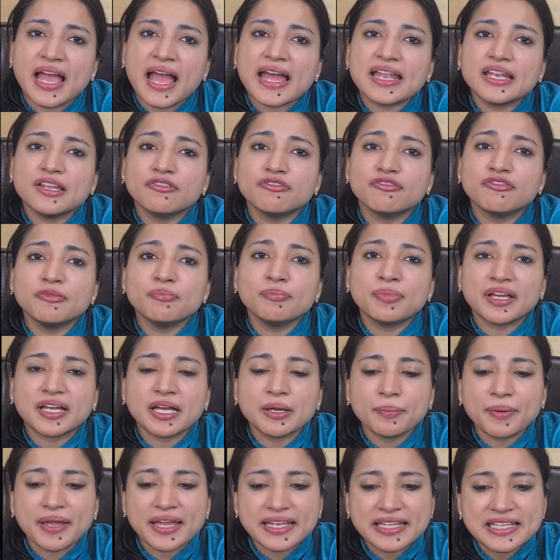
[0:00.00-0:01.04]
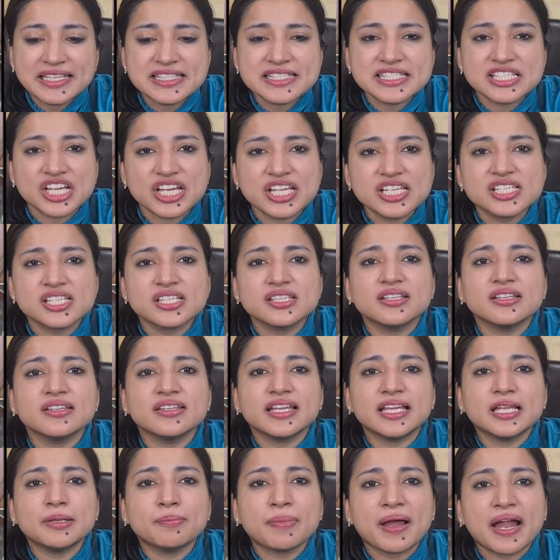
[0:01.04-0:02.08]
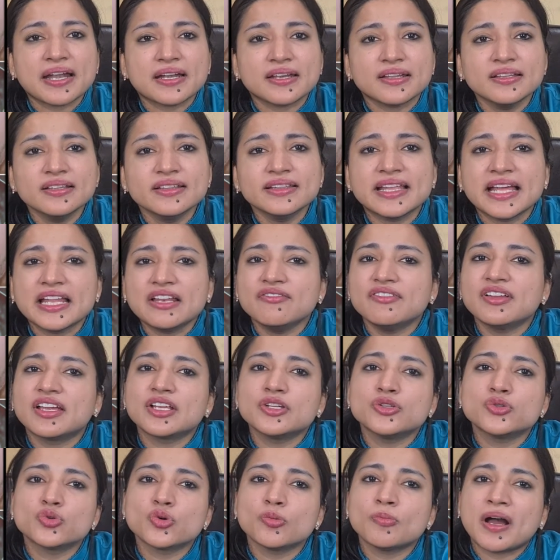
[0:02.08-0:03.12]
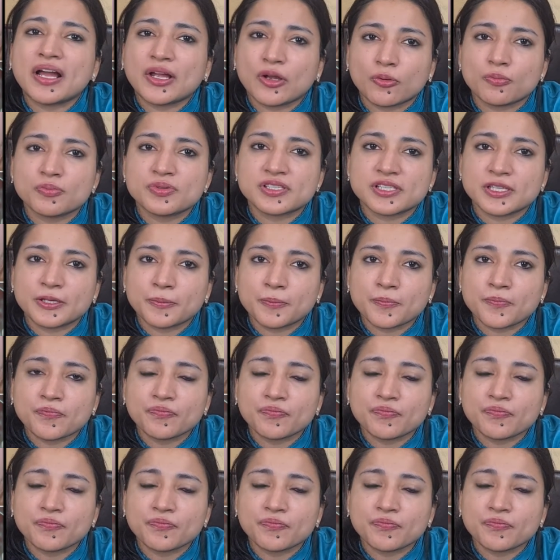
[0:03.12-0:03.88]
and if we pick up any change in the nail pattern, then we can do a biopsy.